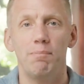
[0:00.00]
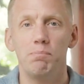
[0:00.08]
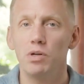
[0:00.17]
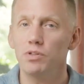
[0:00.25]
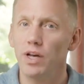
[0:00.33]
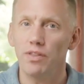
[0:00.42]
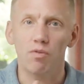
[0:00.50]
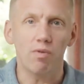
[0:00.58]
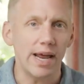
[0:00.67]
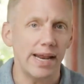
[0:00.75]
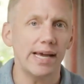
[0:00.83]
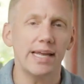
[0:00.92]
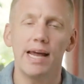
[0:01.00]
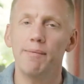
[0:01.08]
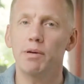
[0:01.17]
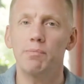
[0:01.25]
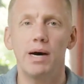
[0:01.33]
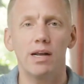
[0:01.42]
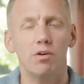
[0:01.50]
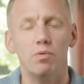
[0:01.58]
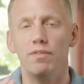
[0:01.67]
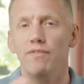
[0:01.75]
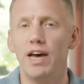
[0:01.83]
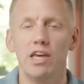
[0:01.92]
and built on the right economic model
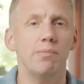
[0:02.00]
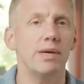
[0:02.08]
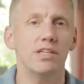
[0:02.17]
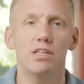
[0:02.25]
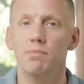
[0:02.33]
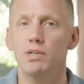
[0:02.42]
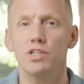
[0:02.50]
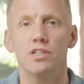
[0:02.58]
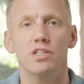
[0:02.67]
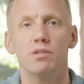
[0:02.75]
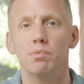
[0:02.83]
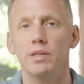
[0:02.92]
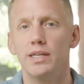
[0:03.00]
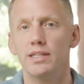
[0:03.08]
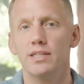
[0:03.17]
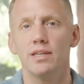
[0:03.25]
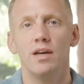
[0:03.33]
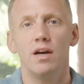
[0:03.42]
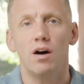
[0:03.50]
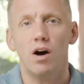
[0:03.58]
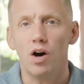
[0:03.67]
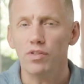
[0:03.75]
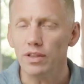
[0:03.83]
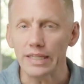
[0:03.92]
with value-based commission splits,
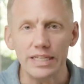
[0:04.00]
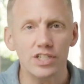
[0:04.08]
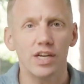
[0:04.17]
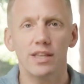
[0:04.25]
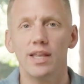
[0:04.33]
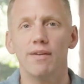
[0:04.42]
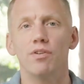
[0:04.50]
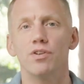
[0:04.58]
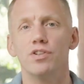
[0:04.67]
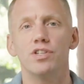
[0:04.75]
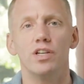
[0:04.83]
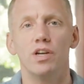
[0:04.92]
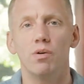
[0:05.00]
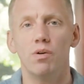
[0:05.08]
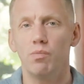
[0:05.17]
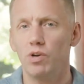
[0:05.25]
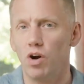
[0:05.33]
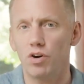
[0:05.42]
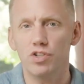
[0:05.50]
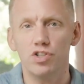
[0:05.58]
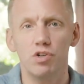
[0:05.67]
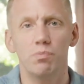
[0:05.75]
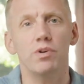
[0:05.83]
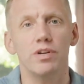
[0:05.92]
all the lead gen levers, are
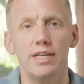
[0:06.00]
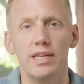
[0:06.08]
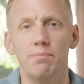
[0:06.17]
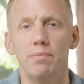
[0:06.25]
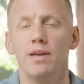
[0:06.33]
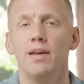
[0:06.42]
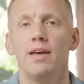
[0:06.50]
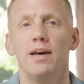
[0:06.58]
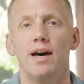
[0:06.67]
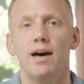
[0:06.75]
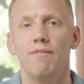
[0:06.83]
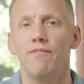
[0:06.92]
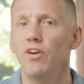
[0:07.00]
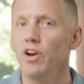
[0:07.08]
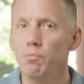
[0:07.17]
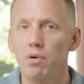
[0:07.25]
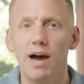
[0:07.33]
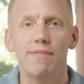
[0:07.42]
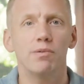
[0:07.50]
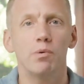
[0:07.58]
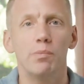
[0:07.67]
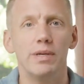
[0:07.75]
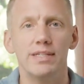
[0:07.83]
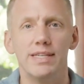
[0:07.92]
super deep, very
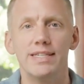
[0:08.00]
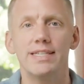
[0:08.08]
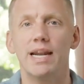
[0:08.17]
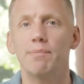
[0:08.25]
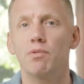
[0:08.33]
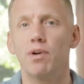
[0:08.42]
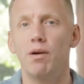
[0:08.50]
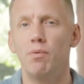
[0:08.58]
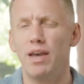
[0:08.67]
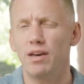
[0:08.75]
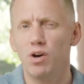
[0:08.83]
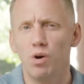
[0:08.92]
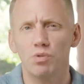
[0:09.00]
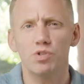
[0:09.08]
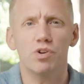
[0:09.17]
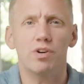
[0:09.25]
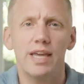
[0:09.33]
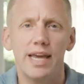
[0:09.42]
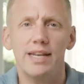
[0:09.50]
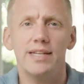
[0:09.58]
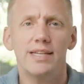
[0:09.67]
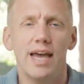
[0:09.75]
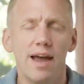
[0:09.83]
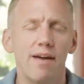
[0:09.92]
profitable business, set up the right way, culture,
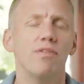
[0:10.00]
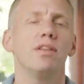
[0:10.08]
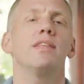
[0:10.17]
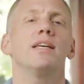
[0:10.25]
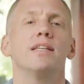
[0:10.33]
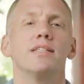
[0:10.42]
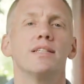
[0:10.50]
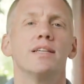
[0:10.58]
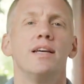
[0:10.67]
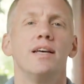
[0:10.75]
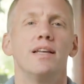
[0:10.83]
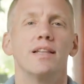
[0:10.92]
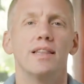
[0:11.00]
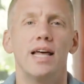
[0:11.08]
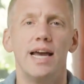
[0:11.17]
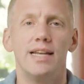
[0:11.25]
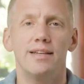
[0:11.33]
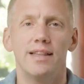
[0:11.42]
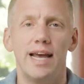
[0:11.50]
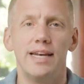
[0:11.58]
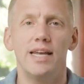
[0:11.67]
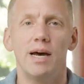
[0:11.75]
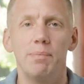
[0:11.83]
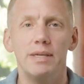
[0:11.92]
cadence, everything is
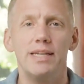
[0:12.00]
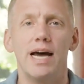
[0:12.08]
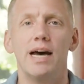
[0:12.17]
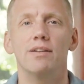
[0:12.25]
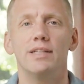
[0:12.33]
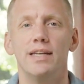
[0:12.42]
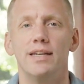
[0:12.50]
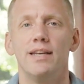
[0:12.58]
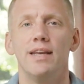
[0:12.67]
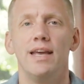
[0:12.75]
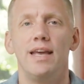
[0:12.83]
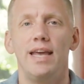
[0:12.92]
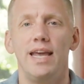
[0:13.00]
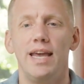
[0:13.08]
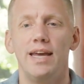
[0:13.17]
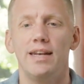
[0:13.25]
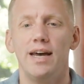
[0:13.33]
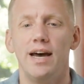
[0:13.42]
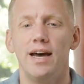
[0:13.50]
lined up and dialed in. And